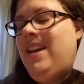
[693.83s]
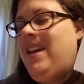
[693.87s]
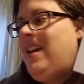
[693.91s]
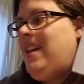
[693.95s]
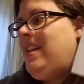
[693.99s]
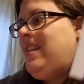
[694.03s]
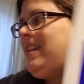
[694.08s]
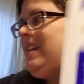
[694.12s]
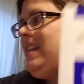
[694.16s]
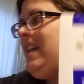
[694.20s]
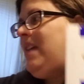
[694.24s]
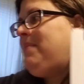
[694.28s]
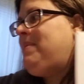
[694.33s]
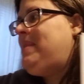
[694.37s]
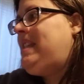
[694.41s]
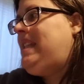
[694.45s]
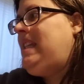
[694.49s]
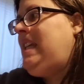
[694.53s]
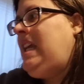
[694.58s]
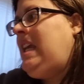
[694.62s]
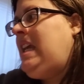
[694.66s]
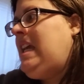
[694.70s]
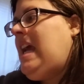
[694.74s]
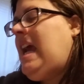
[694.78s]
the
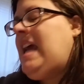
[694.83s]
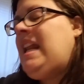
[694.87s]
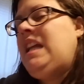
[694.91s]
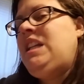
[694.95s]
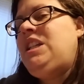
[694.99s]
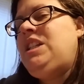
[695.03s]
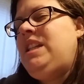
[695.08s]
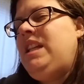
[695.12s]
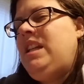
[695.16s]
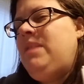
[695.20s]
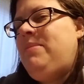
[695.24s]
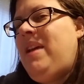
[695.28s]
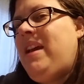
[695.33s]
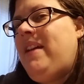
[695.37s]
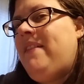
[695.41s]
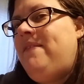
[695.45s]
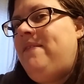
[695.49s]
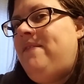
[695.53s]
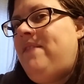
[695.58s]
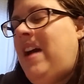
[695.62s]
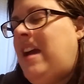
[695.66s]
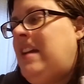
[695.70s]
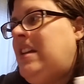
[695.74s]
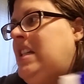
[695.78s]
DMC and I just need to make a
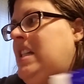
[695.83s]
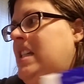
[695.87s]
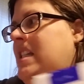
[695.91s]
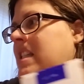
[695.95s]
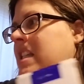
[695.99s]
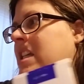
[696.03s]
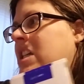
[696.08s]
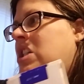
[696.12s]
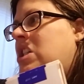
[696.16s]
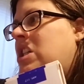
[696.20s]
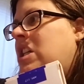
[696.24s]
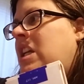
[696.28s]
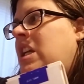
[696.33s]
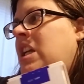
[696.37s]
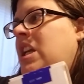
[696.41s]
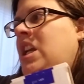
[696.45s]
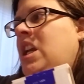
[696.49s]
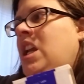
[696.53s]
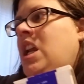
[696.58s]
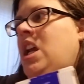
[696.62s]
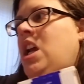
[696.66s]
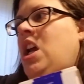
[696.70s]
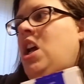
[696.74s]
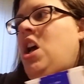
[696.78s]
final decision
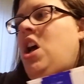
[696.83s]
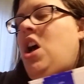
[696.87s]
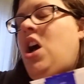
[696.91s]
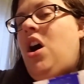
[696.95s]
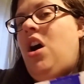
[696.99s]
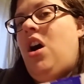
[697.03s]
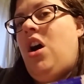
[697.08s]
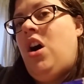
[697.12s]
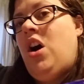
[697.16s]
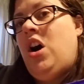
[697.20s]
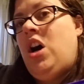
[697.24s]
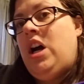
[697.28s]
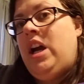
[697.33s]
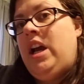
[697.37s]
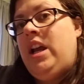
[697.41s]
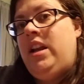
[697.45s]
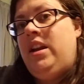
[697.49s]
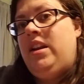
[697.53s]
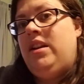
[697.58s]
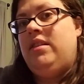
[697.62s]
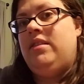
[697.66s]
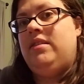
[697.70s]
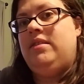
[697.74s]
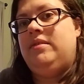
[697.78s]

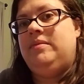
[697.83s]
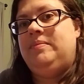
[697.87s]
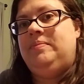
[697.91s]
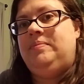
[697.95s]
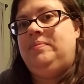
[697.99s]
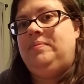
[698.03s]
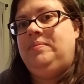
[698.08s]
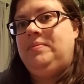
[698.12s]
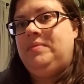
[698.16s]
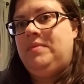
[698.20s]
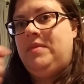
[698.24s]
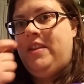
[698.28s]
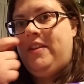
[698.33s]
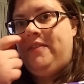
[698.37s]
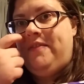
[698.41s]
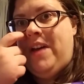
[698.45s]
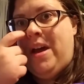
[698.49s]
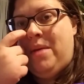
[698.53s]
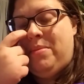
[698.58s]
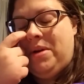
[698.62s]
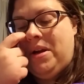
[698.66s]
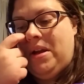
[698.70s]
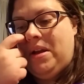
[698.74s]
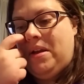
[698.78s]
on the
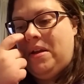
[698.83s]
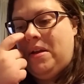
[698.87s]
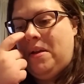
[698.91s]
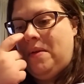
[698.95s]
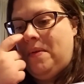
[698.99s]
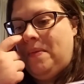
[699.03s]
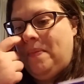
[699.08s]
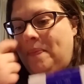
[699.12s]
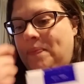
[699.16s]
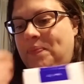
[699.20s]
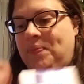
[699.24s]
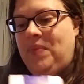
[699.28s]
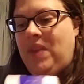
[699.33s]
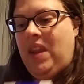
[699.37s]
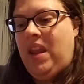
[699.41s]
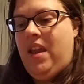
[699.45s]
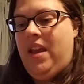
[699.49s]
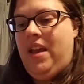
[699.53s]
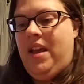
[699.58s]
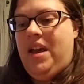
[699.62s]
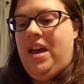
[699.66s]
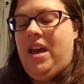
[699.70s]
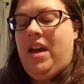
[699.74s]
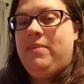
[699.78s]
fabric.
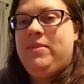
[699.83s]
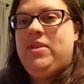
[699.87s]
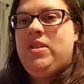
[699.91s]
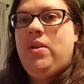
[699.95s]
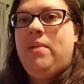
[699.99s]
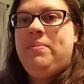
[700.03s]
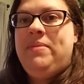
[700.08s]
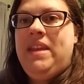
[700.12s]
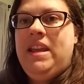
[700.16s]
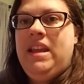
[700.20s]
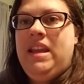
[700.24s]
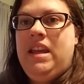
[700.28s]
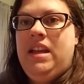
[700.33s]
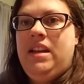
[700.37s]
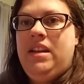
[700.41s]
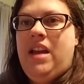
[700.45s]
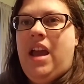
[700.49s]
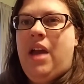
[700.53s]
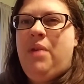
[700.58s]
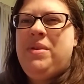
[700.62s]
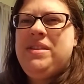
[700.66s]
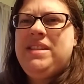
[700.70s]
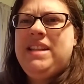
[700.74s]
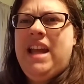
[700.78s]
So I'm thinking
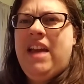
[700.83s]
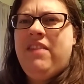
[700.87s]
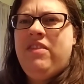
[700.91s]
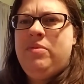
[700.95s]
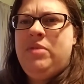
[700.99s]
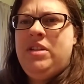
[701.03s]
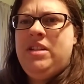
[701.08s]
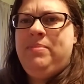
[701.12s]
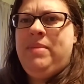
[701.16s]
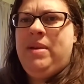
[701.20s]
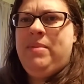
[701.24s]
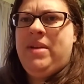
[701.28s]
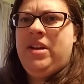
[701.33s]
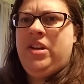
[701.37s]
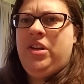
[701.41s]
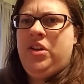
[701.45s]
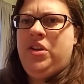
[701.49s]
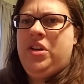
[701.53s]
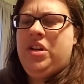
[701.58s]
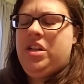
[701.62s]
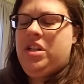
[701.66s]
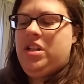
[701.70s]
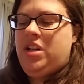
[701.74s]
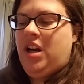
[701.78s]
I was going to have it be my New
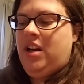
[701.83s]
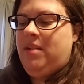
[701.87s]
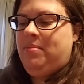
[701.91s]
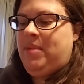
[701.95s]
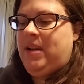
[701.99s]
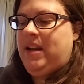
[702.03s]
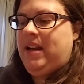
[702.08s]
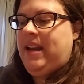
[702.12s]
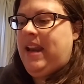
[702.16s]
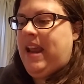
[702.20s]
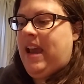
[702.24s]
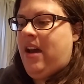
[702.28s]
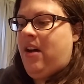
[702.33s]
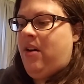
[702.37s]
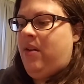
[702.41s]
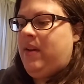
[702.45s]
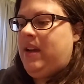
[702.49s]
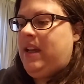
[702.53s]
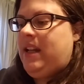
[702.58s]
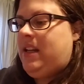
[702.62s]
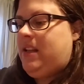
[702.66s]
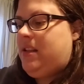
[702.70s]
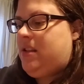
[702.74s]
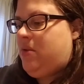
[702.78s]
Year start, but now
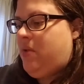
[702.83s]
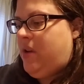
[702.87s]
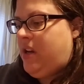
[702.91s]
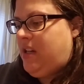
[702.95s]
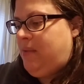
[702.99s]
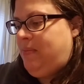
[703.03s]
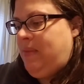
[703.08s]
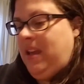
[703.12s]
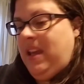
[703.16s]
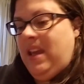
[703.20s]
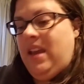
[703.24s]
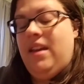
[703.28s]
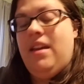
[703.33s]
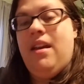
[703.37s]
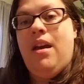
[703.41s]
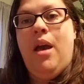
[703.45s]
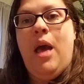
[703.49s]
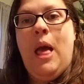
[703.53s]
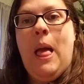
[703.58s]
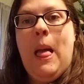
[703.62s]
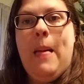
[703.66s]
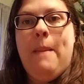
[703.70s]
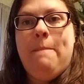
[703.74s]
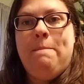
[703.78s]
it is going to be
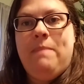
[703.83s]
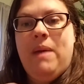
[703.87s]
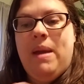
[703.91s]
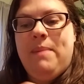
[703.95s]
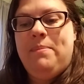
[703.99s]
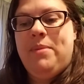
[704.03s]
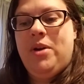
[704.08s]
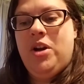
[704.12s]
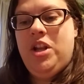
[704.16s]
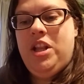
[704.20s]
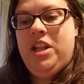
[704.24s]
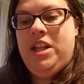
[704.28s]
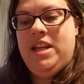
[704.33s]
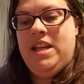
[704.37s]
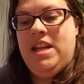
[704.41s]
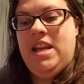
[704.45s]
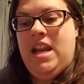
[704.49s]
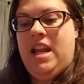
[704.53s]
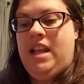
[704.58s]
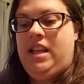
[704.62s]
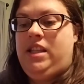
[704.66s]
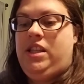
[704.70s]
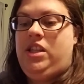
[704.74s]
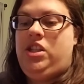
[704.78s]
my
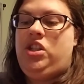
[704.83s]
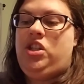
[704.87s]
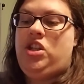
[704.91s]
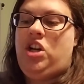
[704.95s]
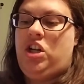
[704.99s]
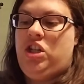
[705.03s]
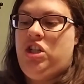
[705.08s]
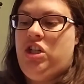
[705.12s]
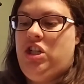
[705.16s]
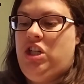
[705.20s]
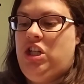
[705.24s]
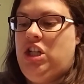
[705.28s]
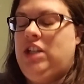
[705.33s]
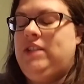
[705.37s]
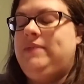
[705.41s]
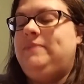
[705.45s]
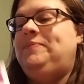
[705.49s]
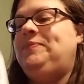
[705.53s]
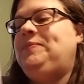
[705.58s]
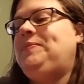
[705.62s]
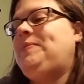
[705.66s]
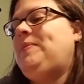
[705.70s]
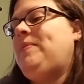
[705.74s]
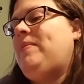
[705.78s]
birthday start.
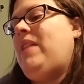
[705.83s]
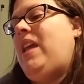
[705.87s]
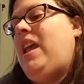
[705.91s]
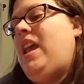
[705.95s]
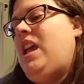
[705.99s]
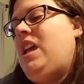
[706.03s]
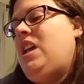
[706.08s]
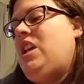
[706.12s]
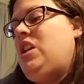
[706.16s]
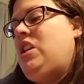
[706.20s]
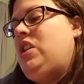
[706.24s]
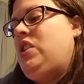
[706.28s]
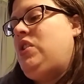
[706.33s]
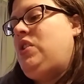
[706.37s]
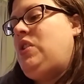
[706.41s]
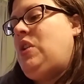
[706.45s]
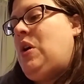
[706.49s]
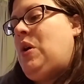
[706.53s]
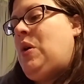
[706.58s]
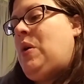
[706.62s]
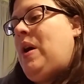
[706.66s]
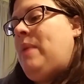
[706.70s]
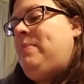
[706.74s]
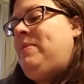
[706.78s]

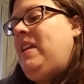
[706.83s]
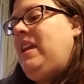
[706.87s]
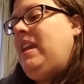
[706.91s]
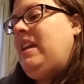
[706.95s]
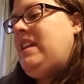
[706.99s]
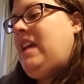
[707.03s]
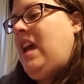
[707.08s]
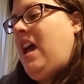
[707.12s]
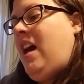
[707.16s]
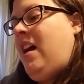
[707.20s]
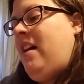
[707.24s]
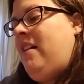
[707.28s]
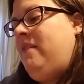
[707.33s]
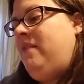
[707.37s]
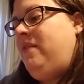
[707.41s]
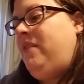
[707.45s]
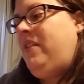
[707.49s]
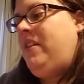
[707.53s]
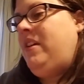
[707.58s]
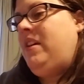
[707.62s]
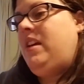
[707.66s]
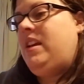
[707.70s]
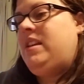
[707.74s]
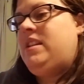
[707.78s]
So I'm thinking to have
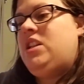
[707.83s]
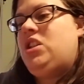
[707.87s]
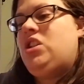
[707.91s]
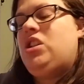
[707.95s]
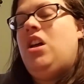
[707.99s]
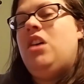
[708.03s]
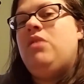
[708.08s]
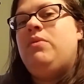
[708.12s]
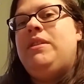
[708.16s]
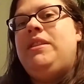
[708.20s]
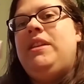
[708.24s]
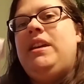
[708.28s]
a stitch along with